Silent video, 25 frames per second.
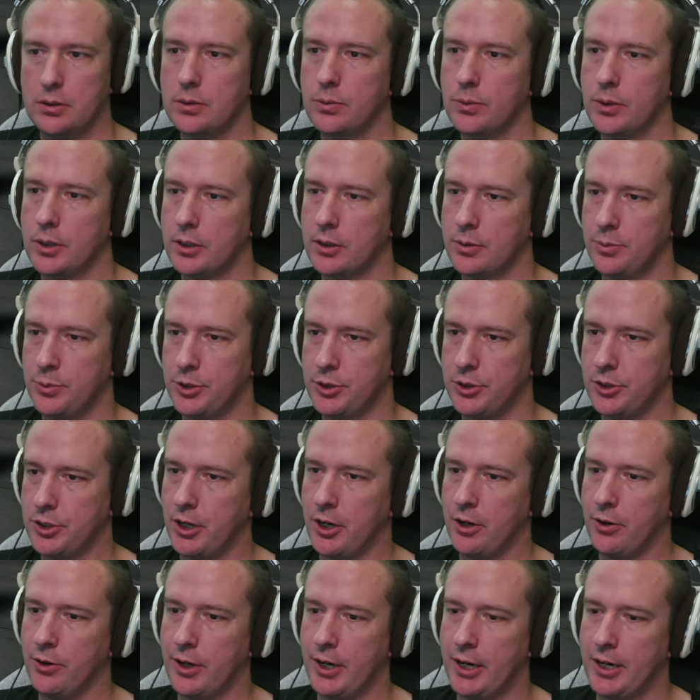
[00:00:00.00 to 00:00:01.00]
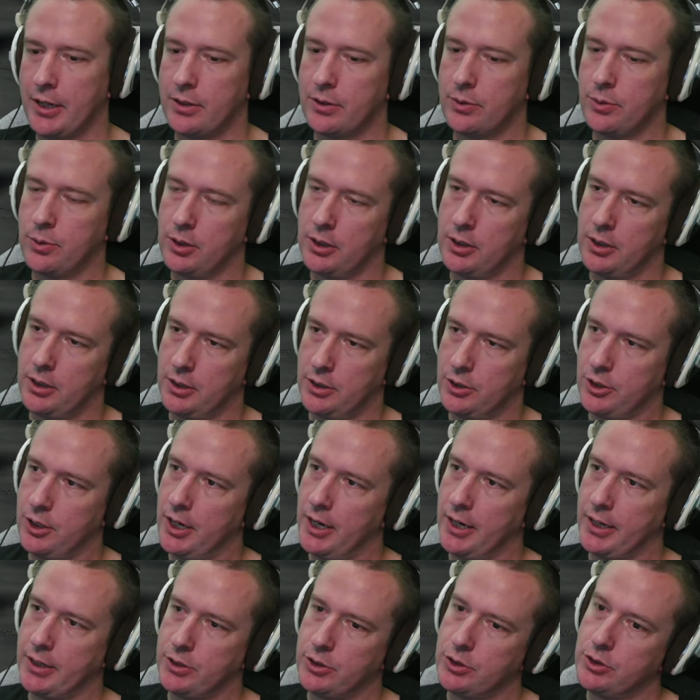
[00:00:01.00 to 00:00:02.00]
welcome to Star Wrath. We're going to
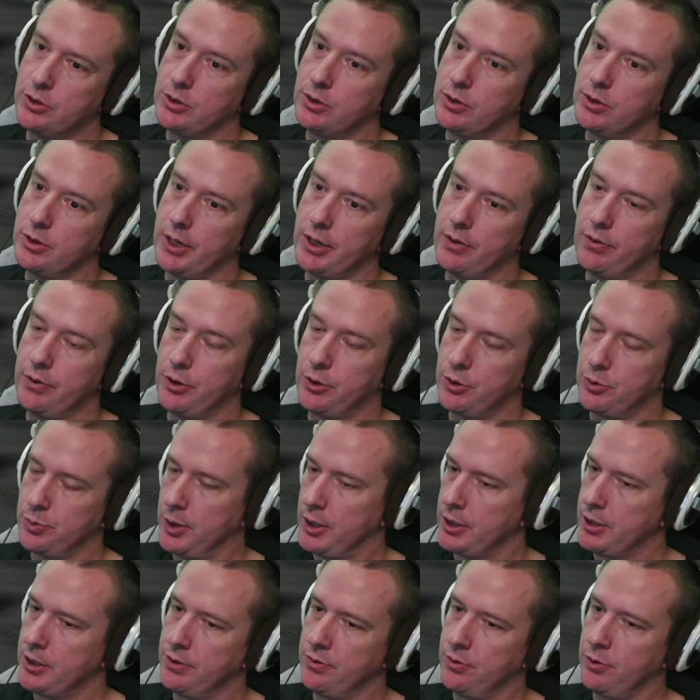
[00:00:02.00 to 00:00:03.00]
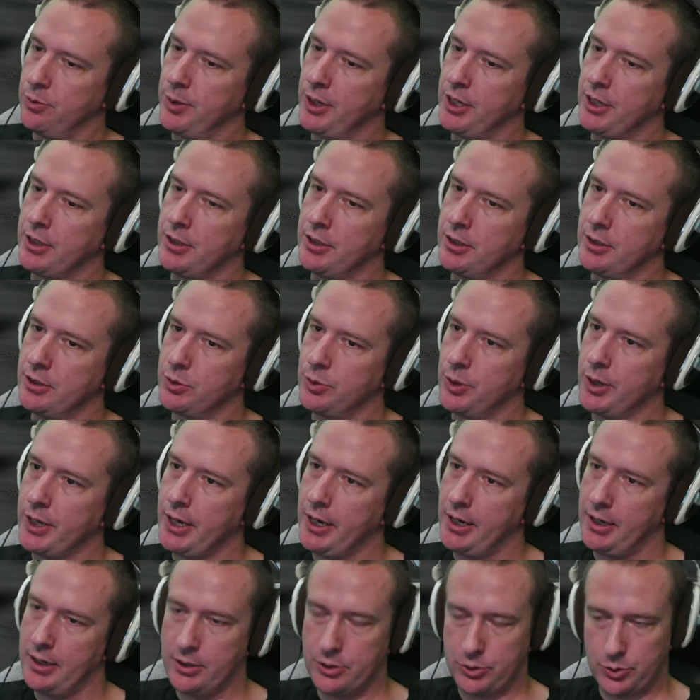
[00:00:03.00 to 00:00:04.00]
try to give you as much information as we
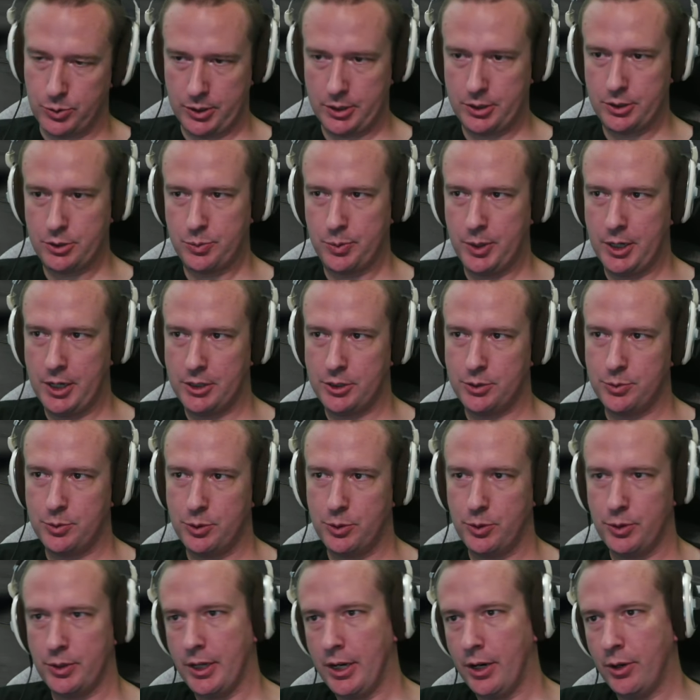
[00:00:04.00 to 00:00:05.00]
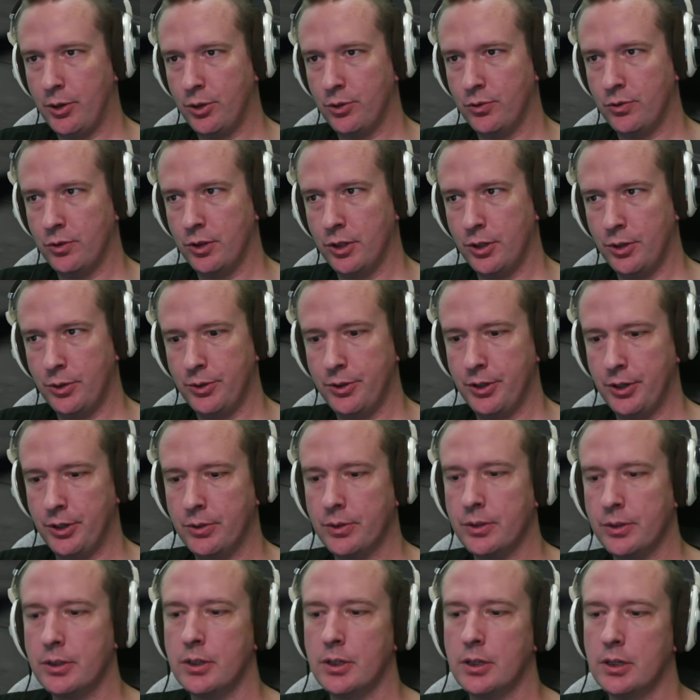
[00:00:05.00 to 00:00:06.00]
can as quick as possible without overloading you.
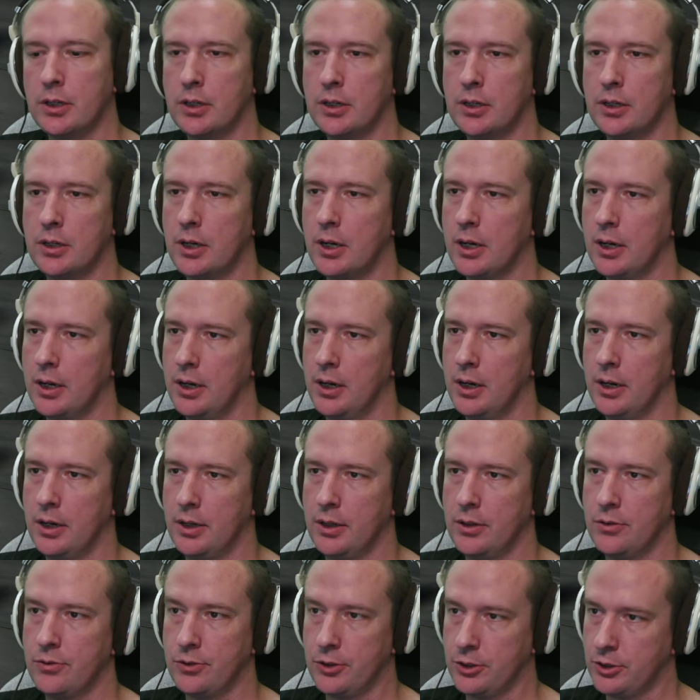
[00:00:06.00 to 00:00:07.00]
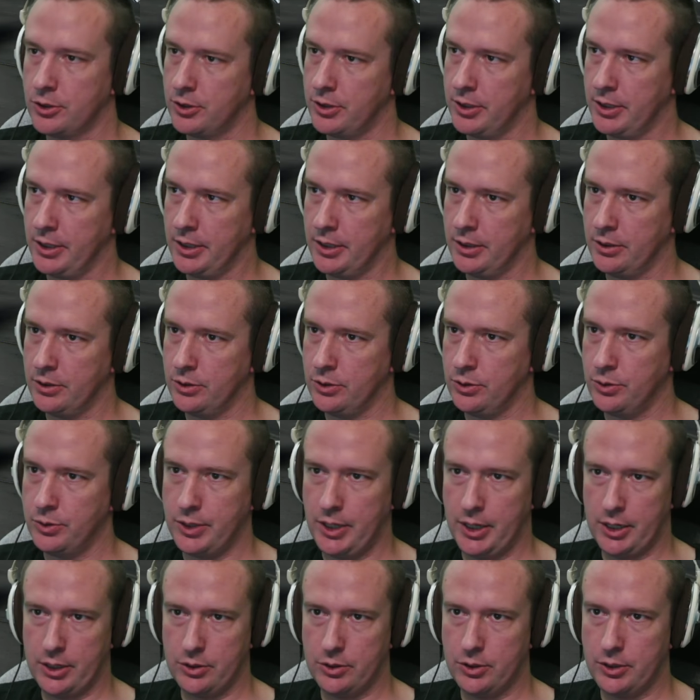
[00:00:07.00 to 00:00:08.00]
The first thing to
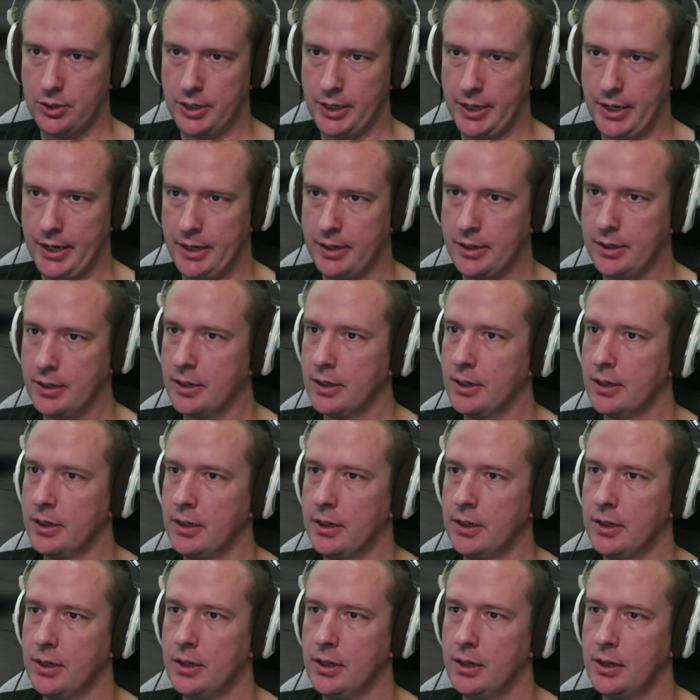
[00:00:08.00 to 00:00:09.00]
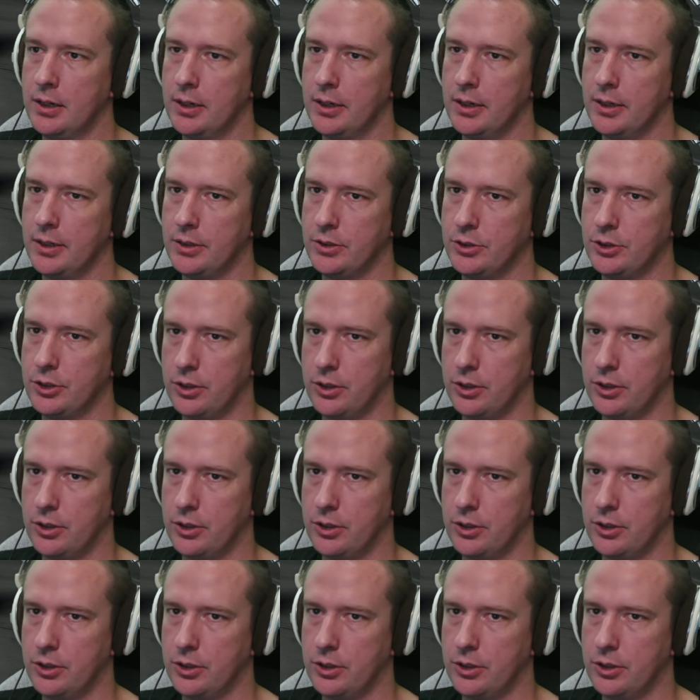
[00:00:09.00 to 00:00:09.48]
take a look at is